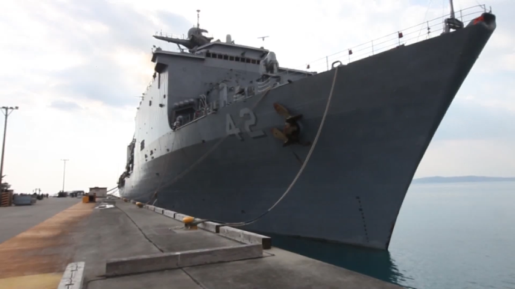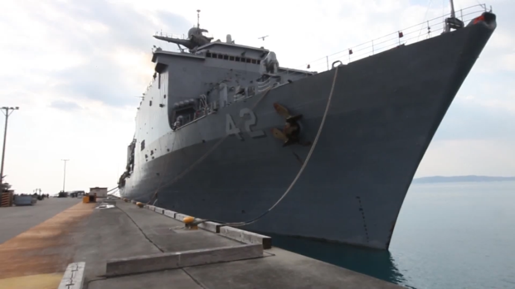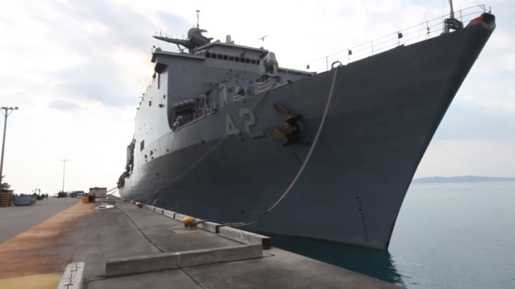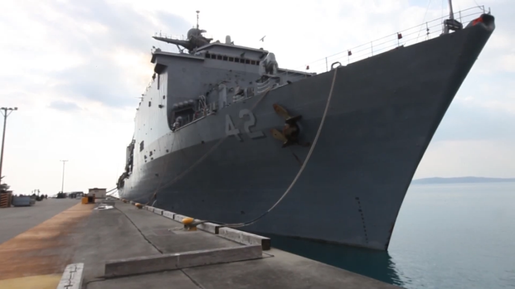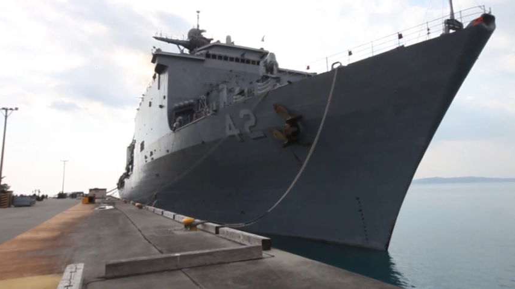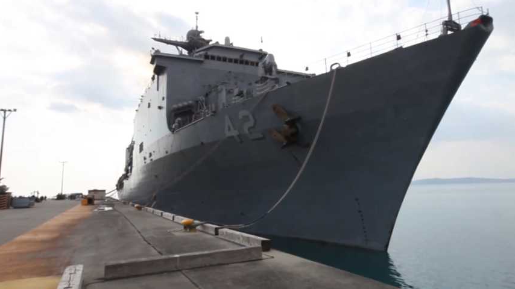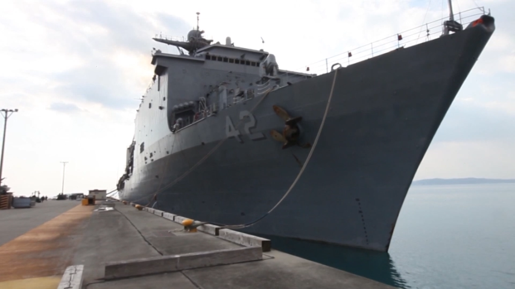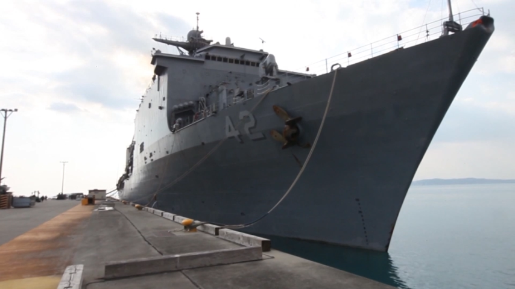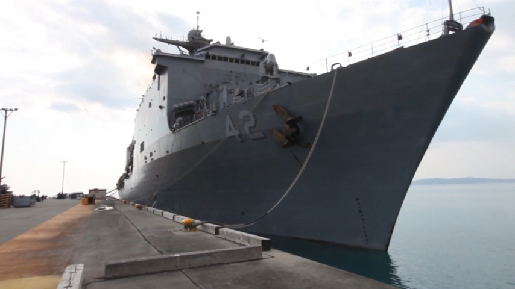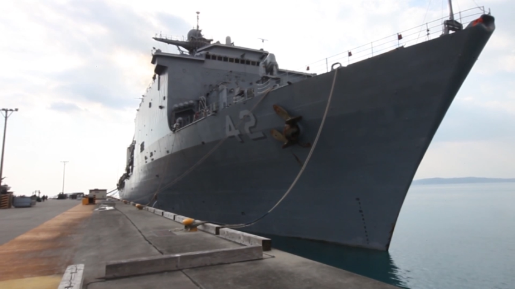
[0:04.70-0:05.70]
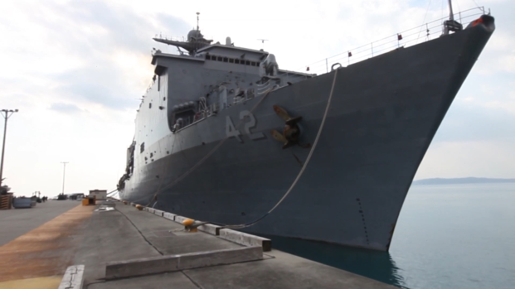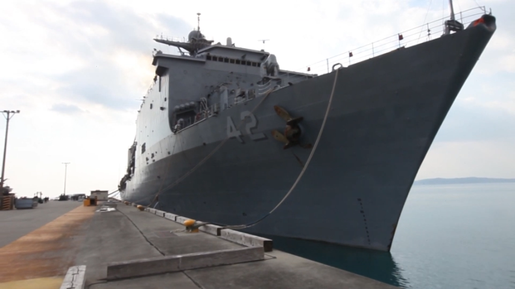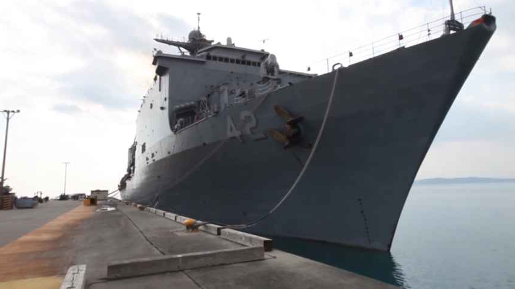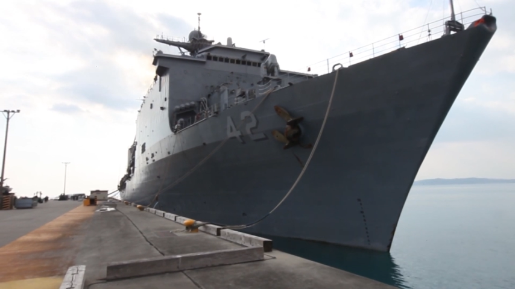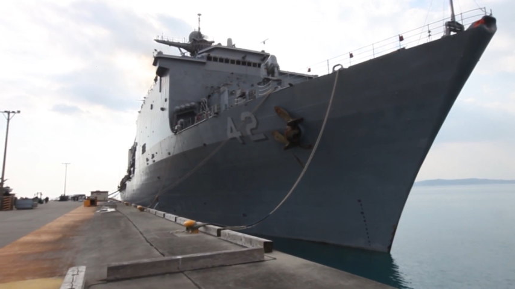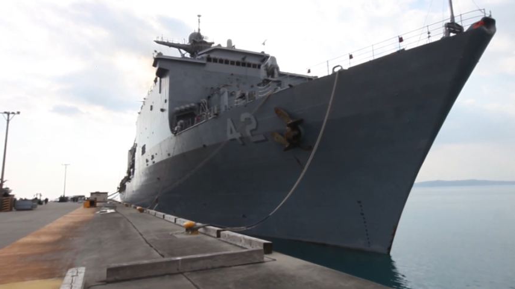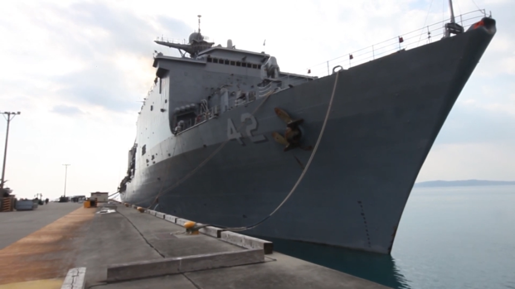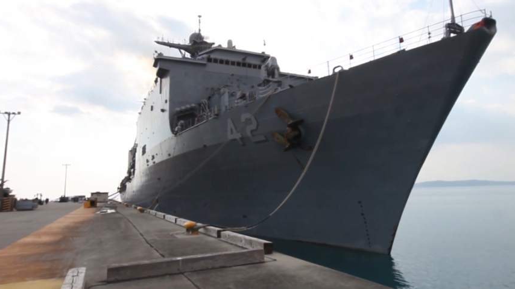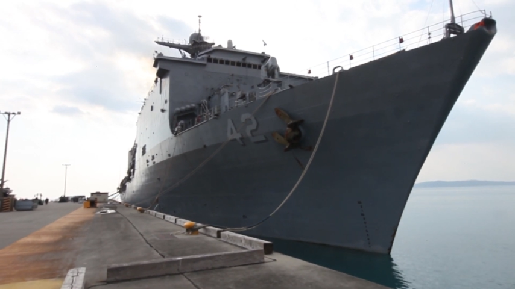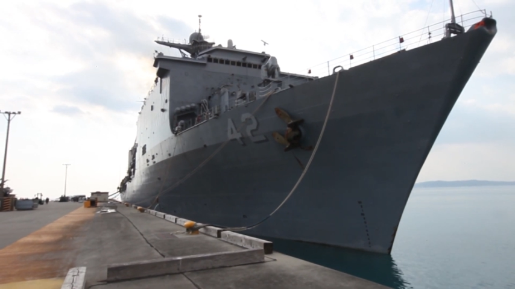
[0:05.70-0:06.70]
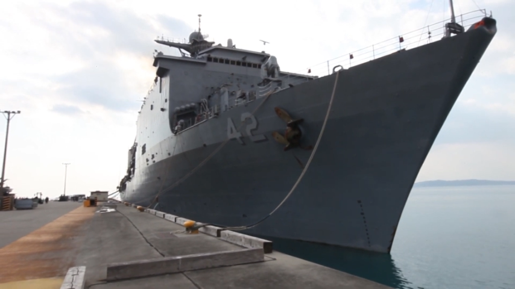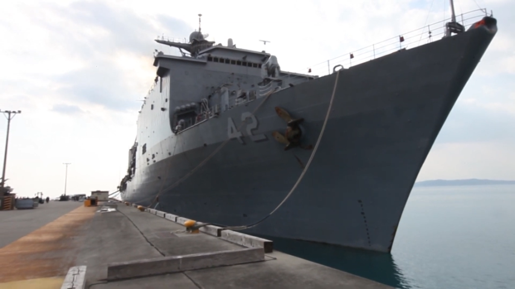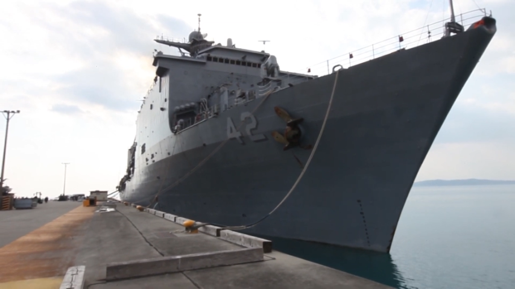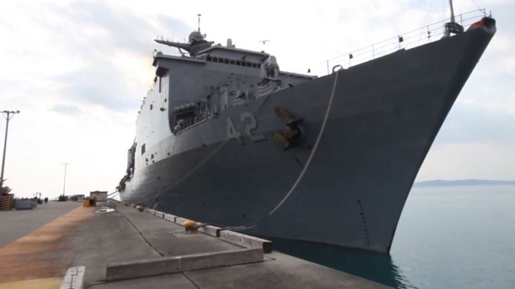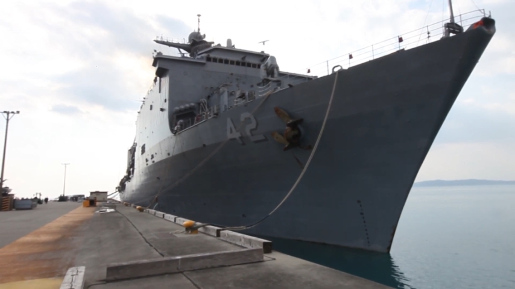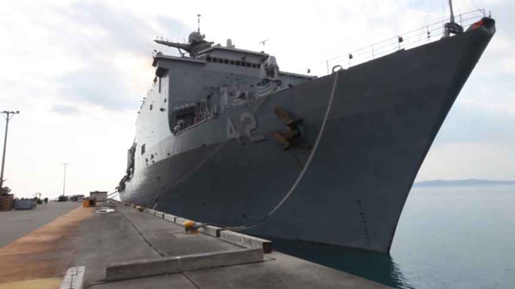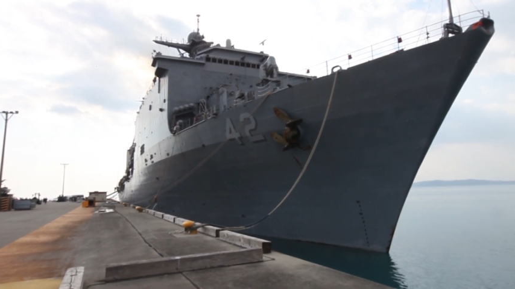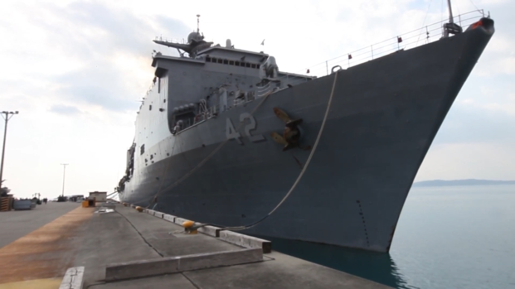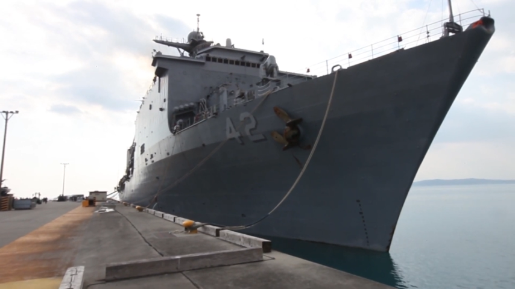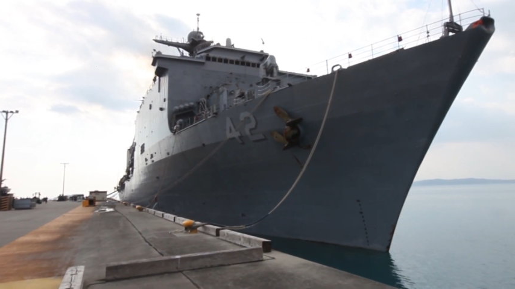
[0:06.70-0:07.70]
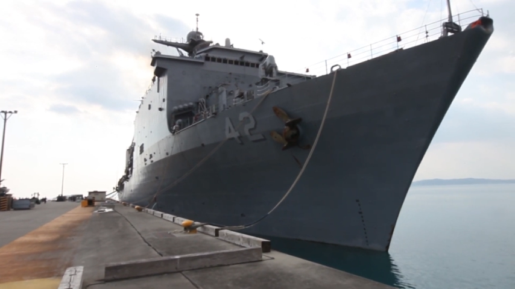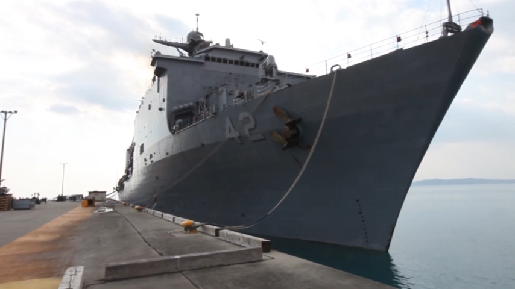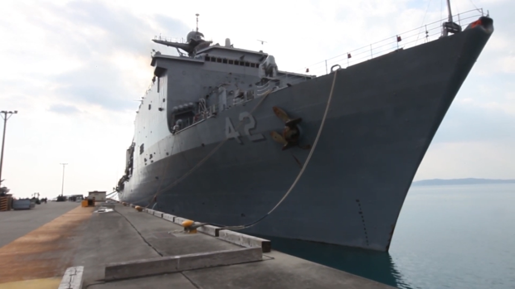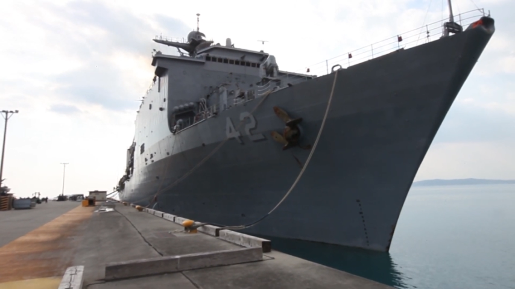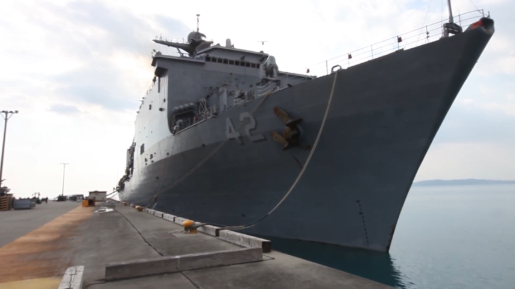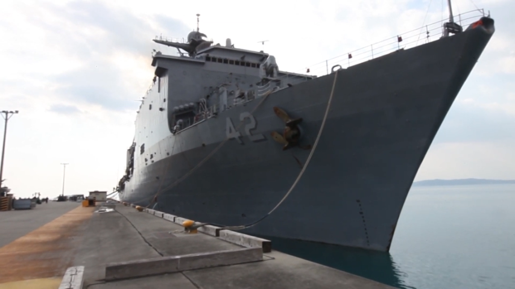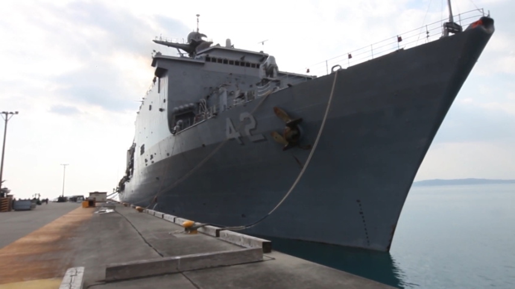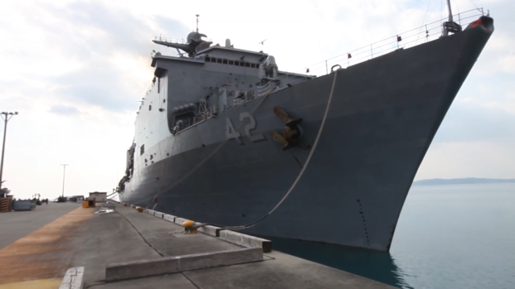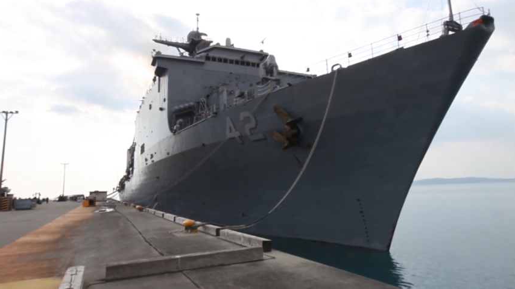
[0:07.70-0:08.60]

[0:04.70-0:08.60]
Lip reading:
(no speaker visible)